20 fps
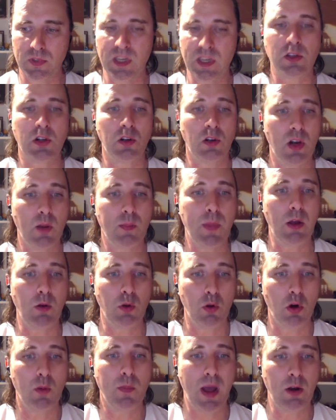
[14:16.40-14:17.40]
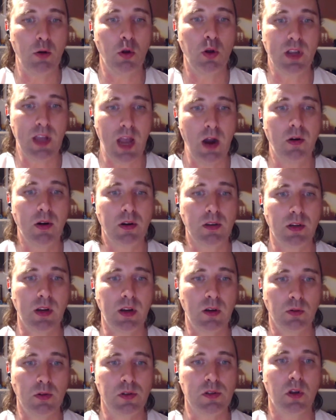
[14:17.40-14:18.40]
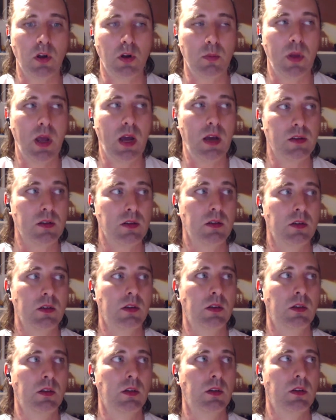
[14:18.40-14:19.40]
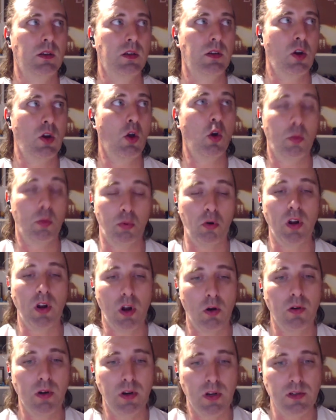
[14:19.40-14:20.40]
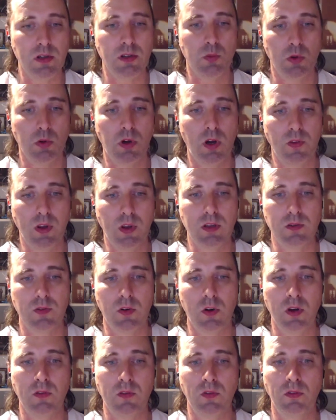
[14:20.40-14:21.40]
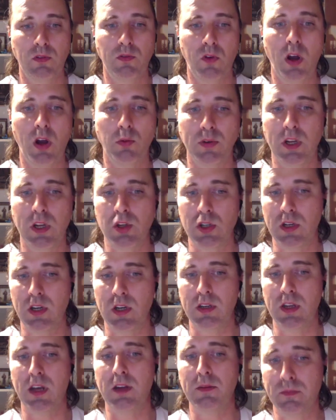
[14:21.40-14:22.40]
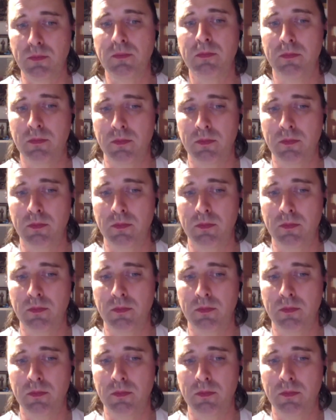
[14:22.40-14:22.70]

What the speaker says: says a lot about her character, and also about her priorities as well. I think it's very vital that she did that.